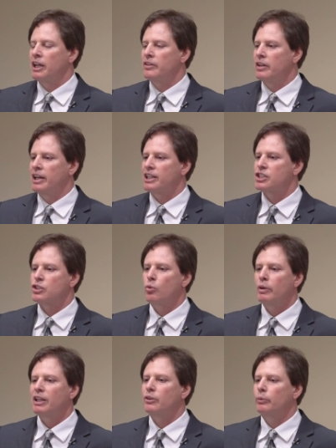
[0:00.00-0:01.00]
in the next
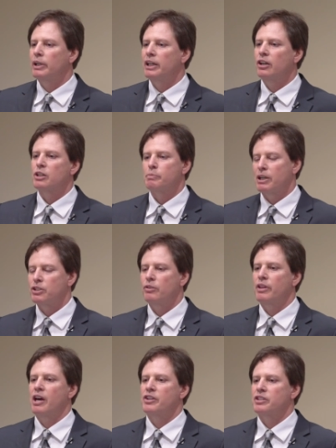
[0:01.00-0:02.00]
23 years by
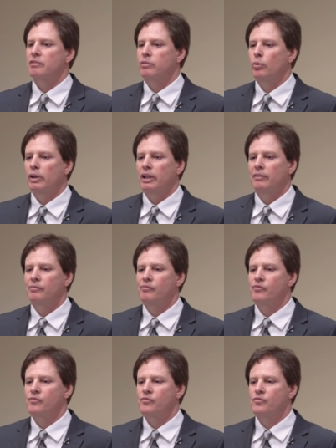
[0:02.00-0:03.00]
2040.
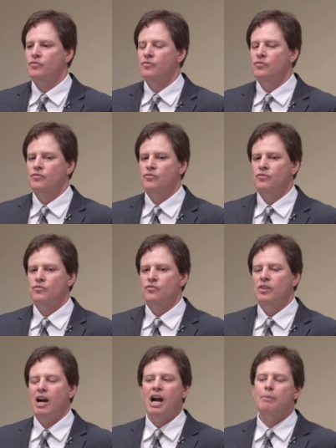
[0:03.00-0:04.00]

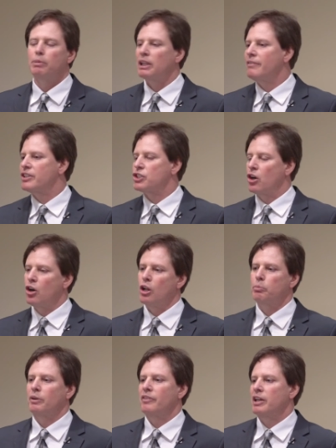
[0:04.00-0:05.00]
I believe it's
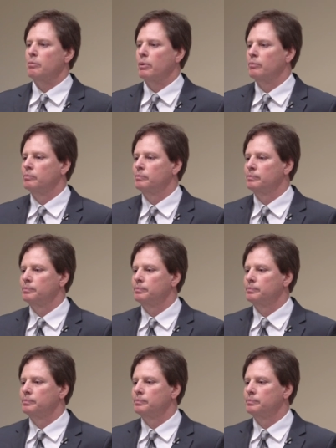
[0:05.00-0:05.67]
all preventable.